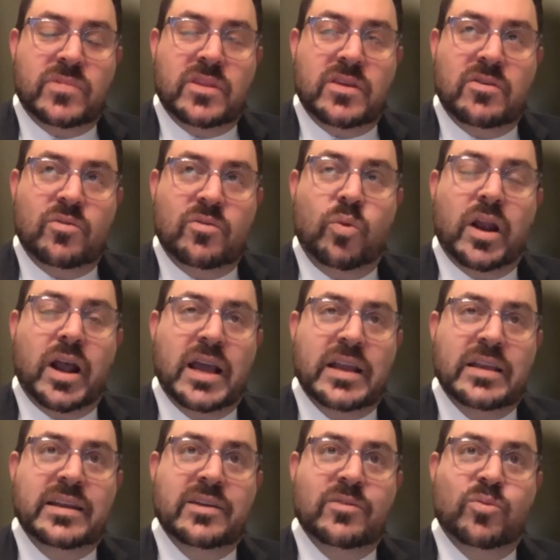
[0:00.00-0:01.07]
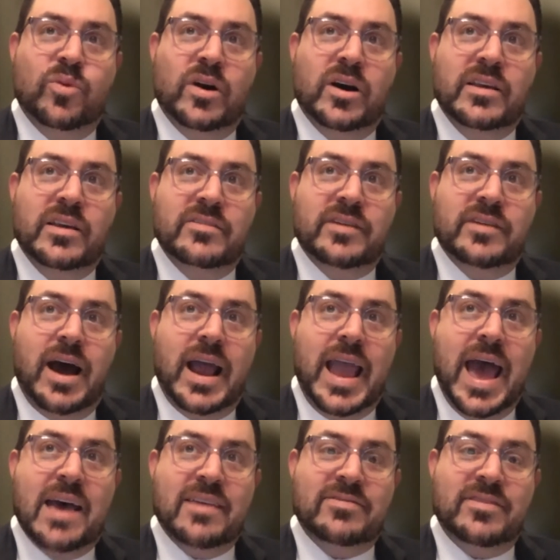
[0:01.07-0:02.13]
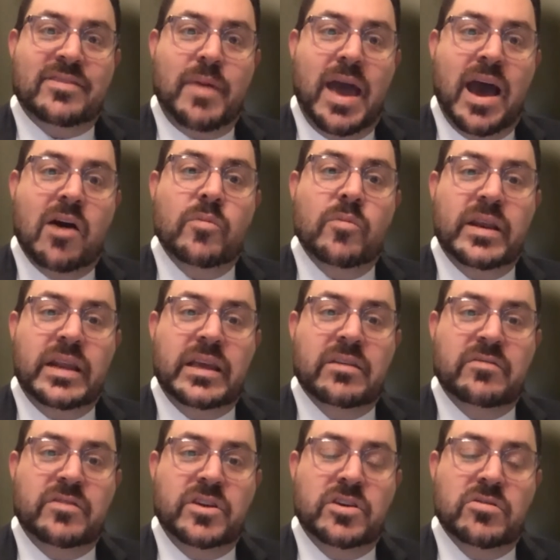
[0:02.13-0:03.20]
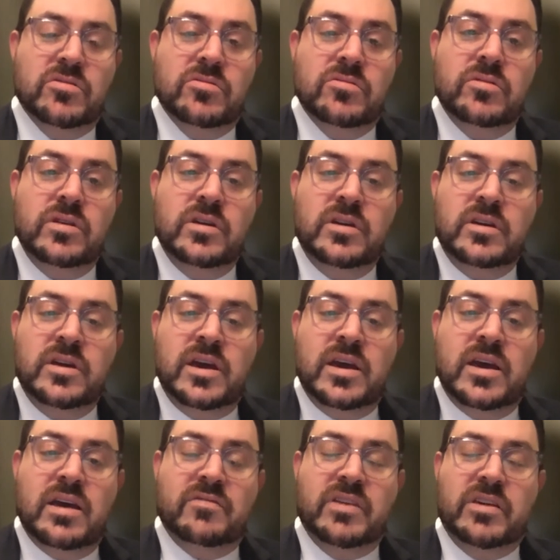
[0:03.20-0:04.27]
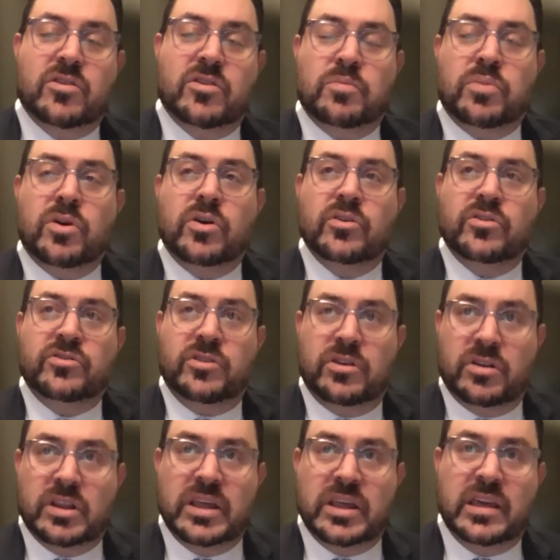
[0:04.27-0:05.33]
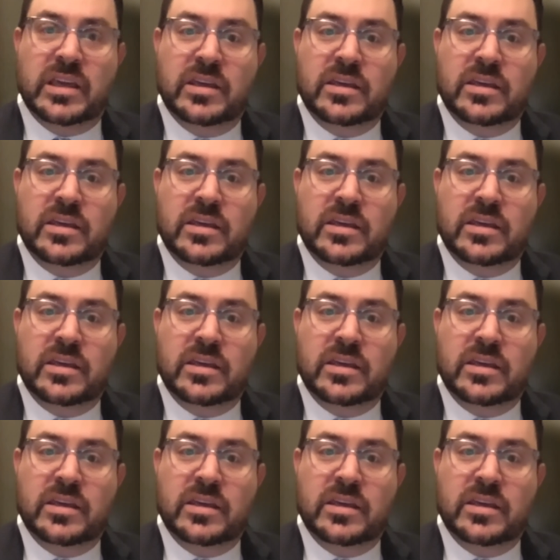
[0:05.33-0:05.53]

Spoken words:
what I did was I asked them, how many of you have either personally